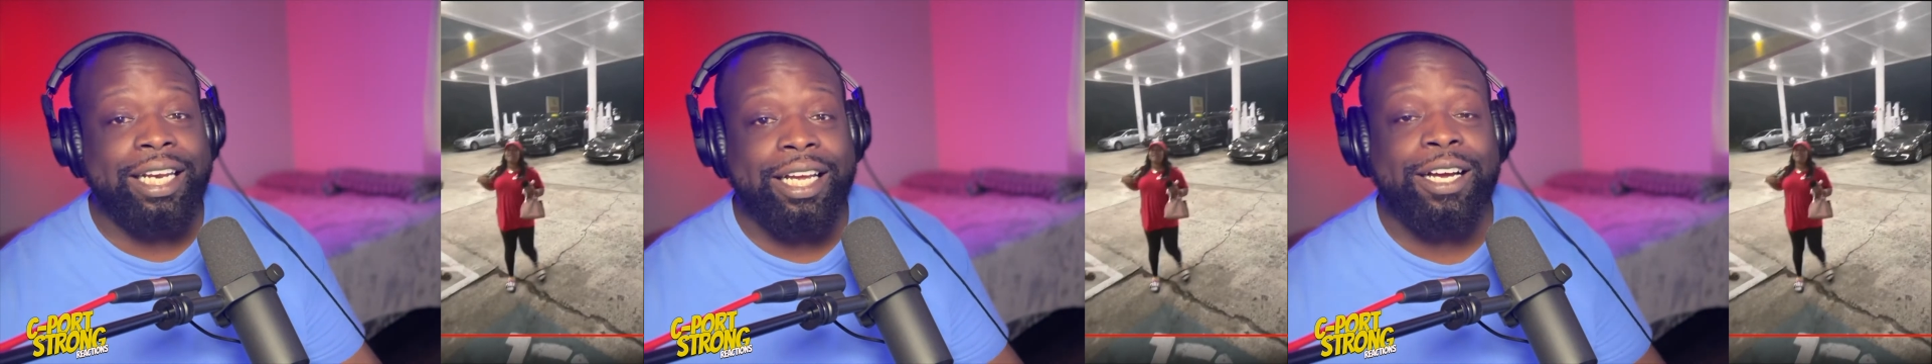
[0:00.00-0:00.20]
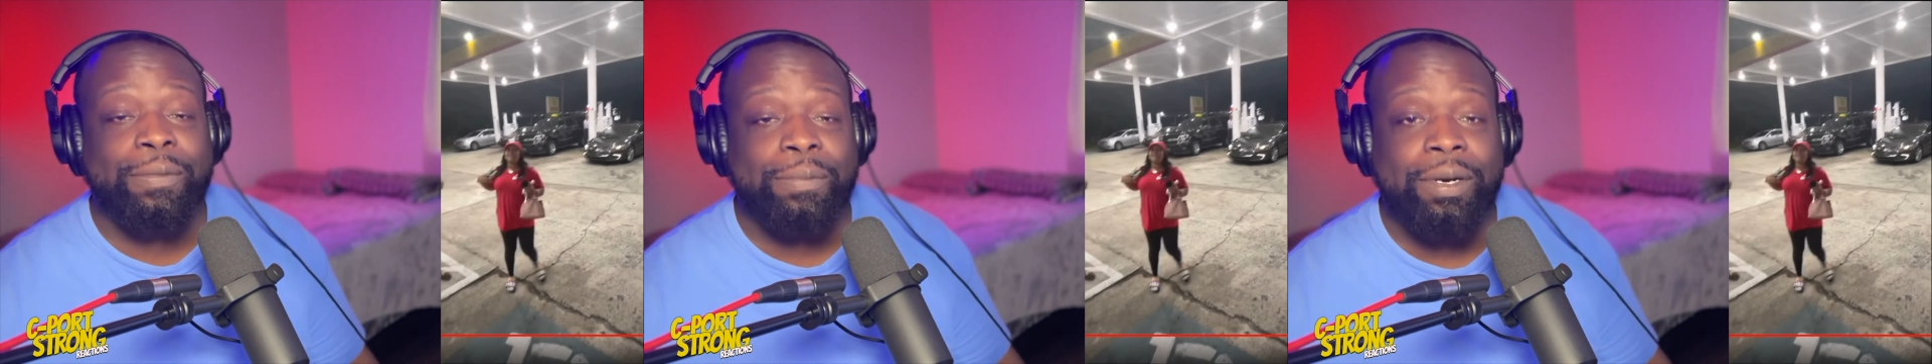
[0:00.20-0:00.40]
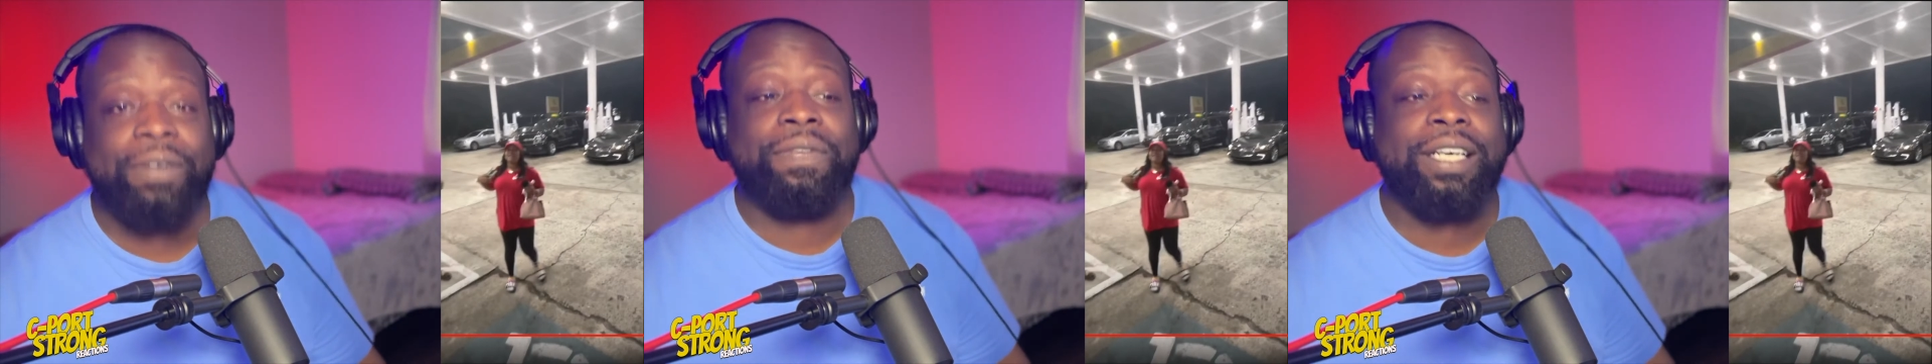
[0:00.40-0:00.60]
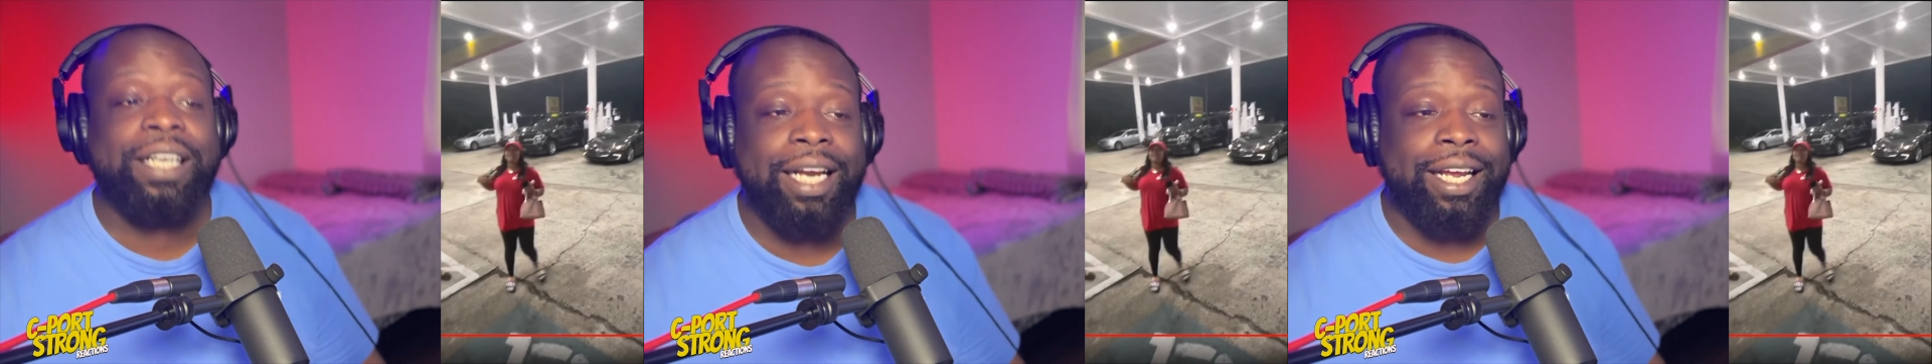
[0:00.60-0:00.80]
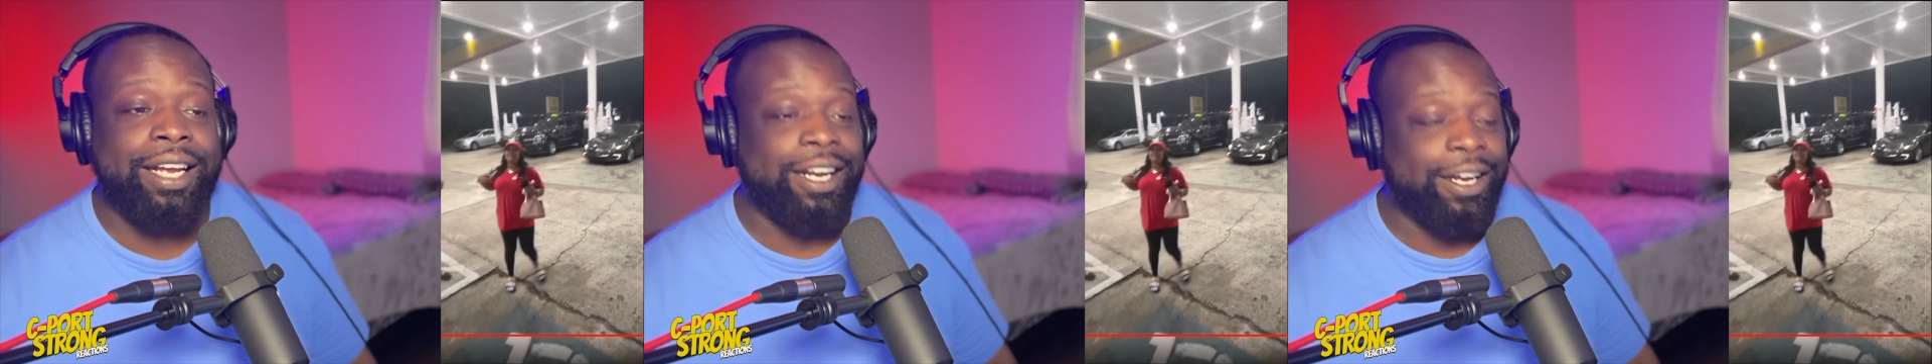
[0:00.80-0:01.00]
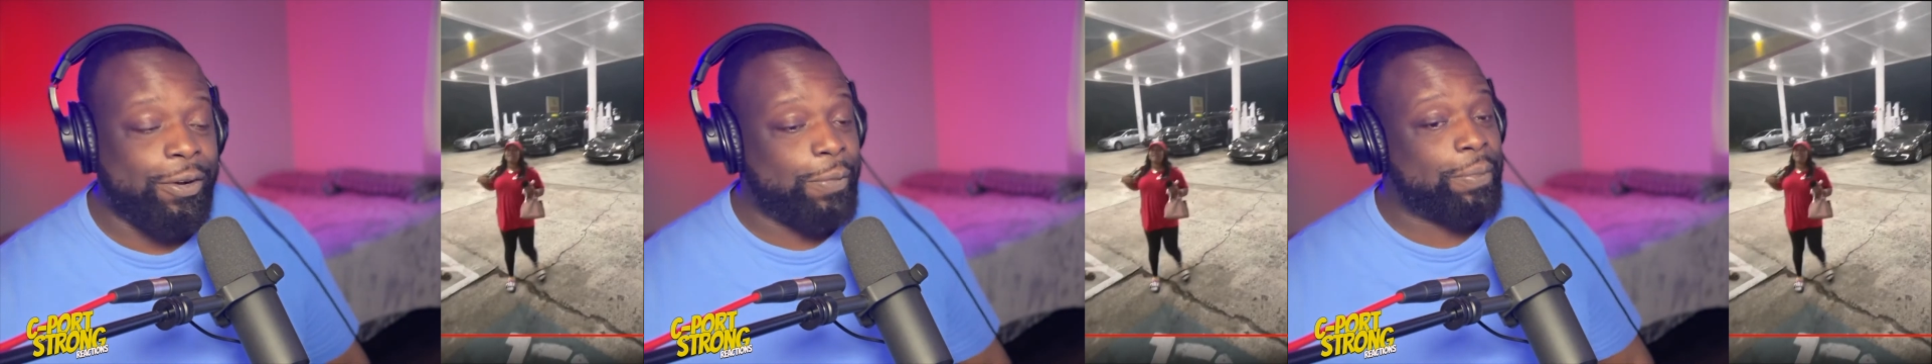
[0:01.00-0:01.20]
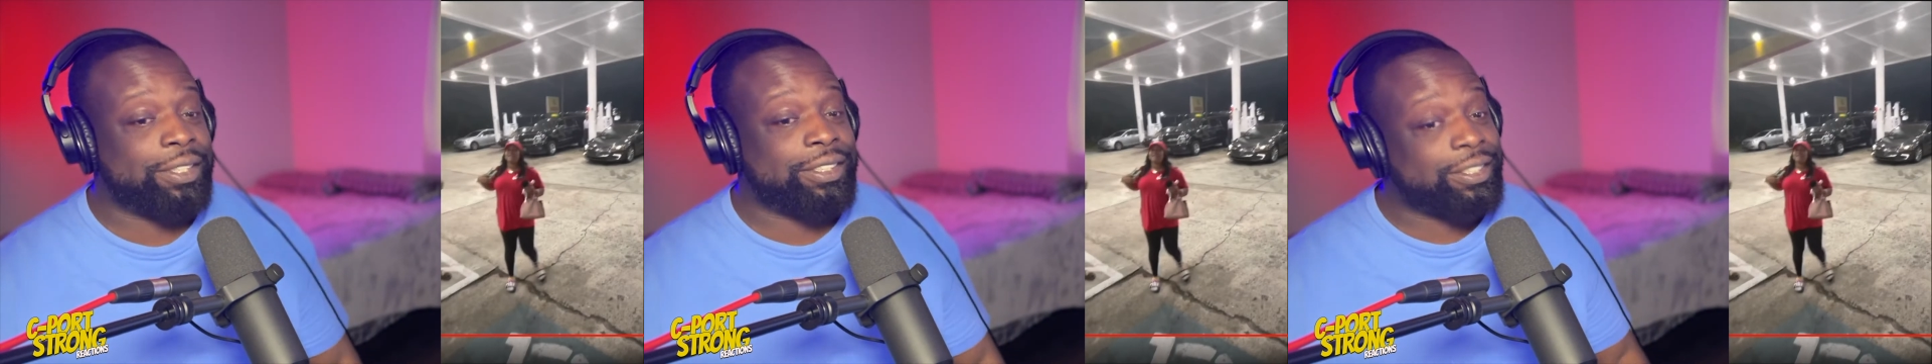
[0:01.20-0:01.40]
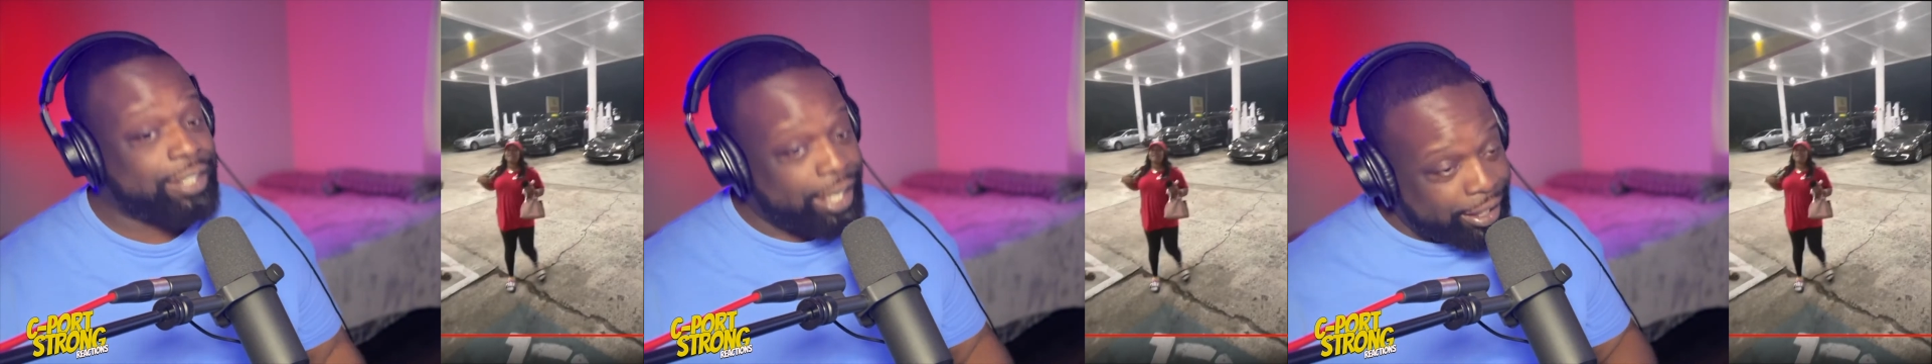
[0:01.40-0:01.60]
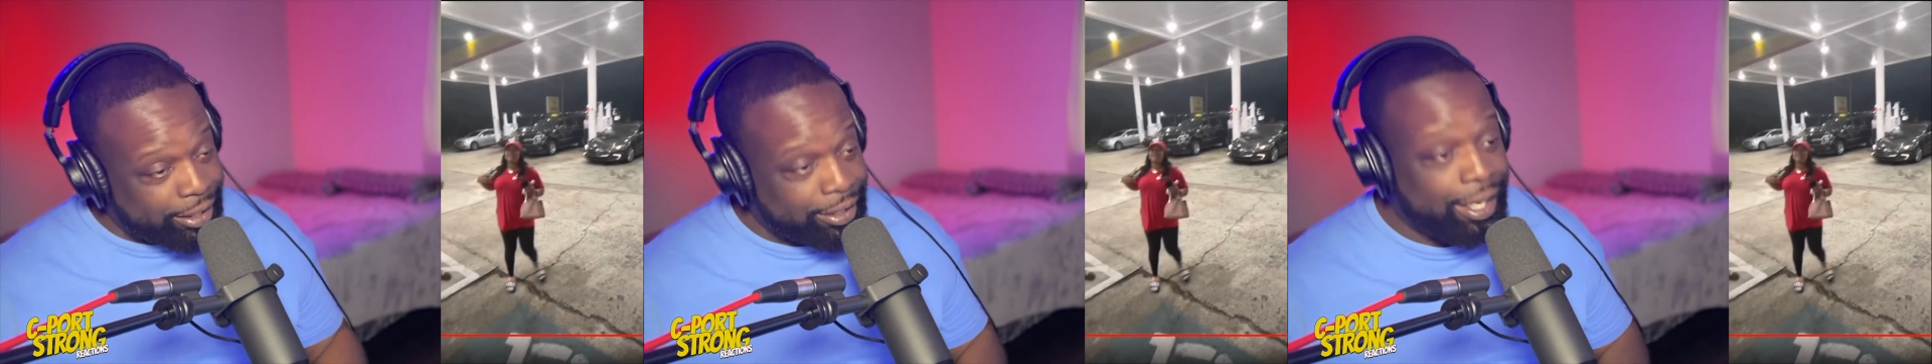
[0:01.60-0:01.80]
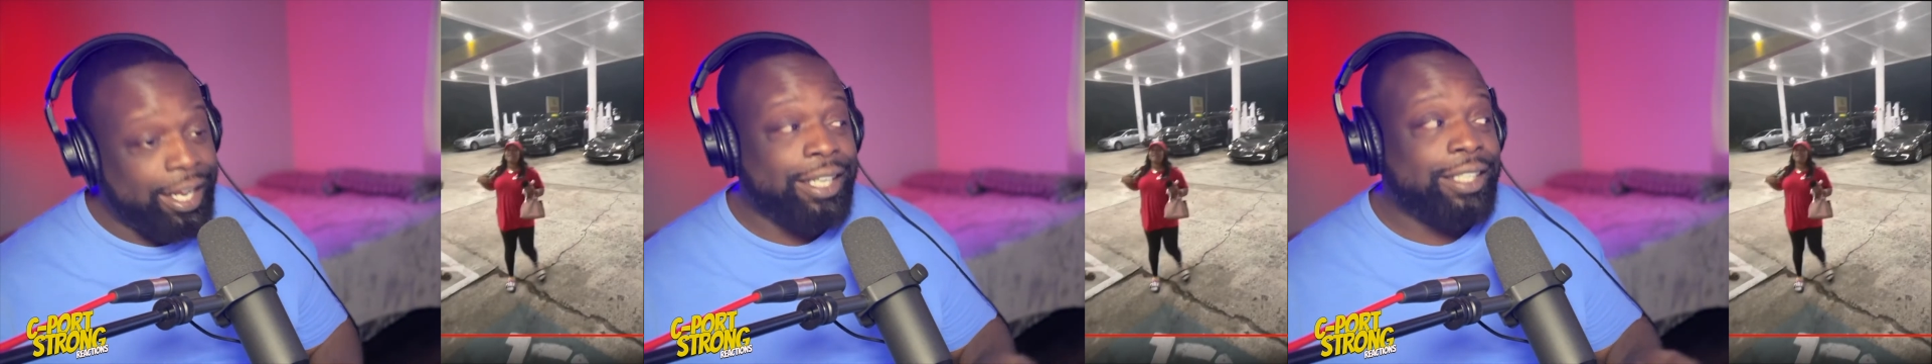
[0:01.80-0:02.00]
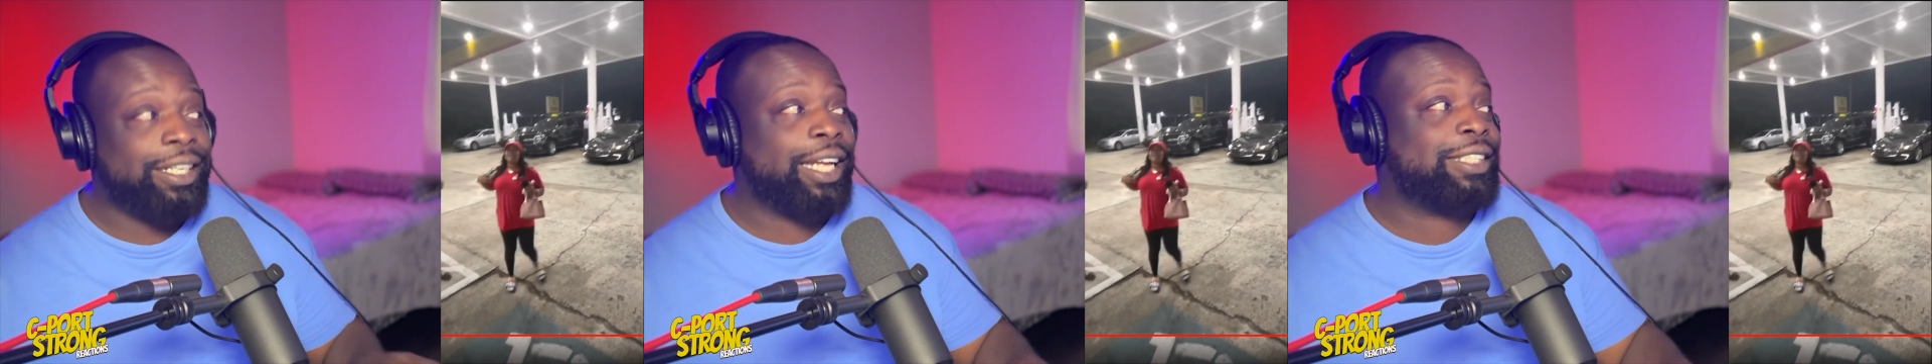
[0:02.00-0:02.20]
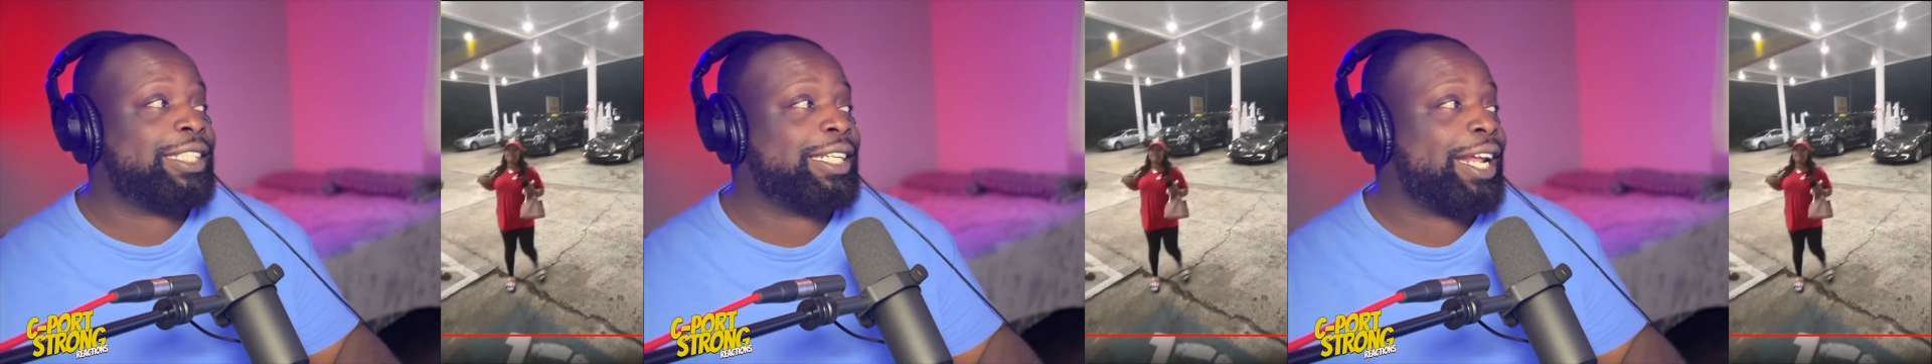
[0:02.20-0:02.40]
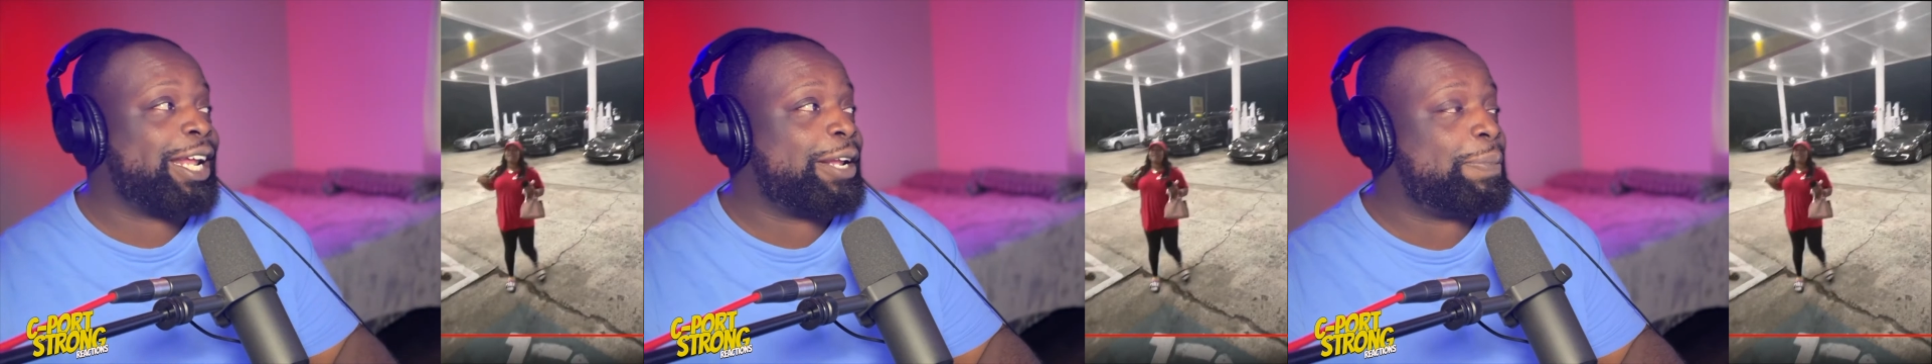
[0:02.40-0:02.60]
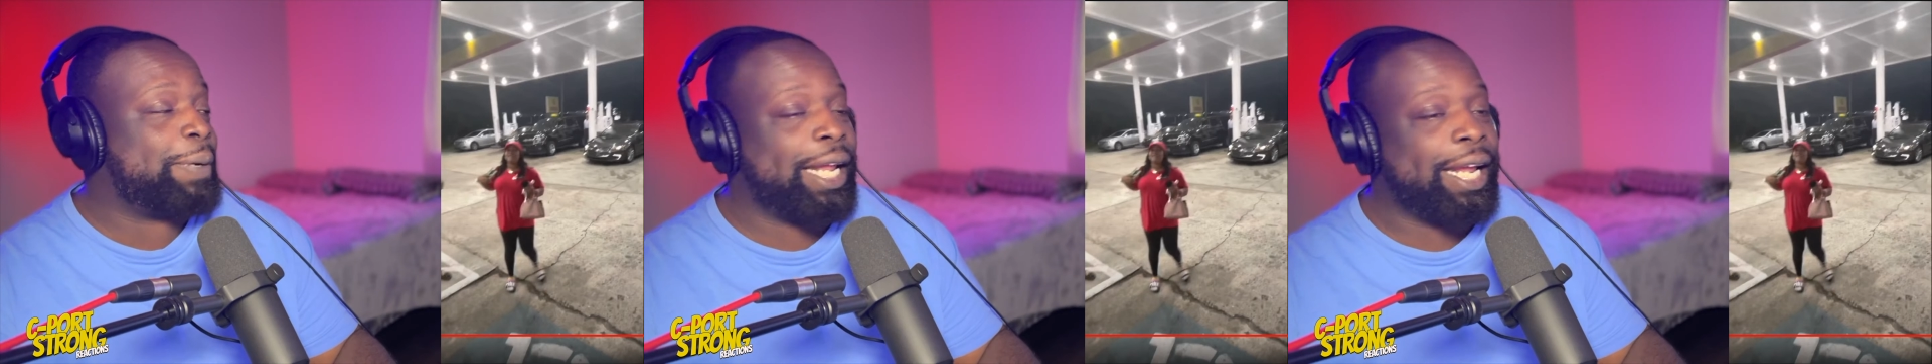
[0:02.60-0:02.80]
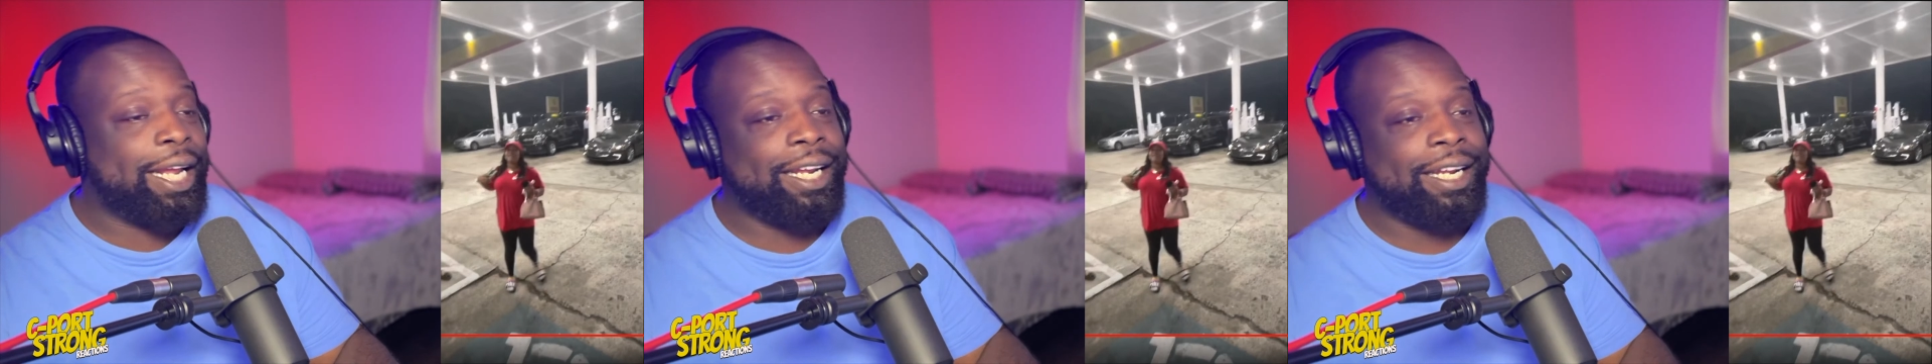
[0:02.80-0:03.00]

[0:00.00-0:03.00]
Let her motherfucker go. But see, hey, that shit ain't playing.